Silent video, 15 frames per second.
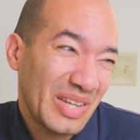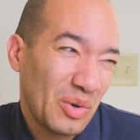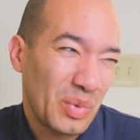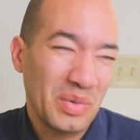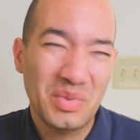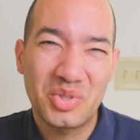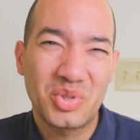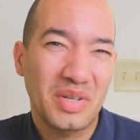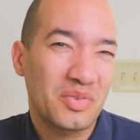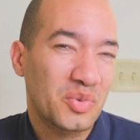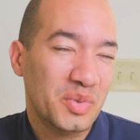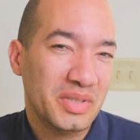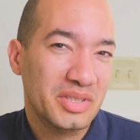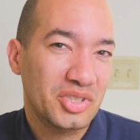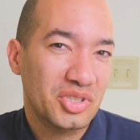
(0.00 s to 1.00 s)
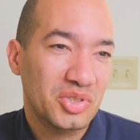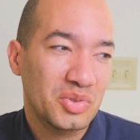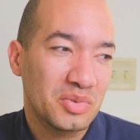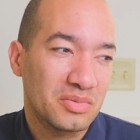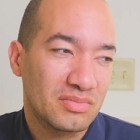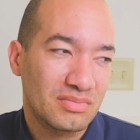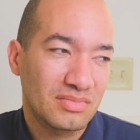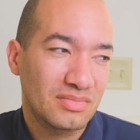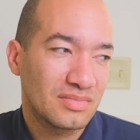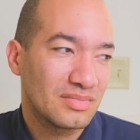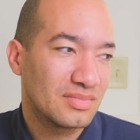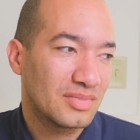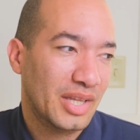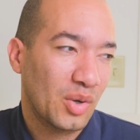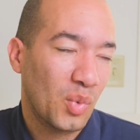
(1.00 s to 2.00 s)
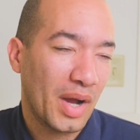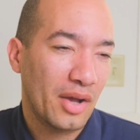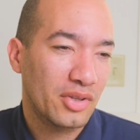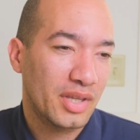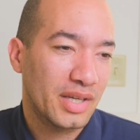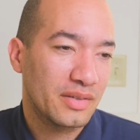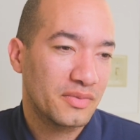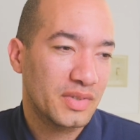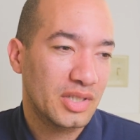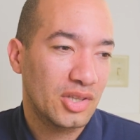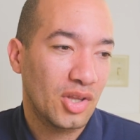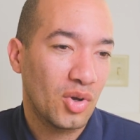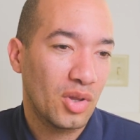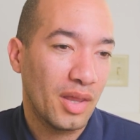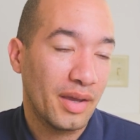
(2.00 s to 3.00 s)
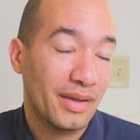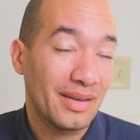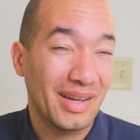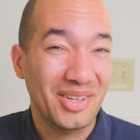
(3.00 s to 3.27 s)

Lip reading: when would you ever really shoot like wildlife in low light?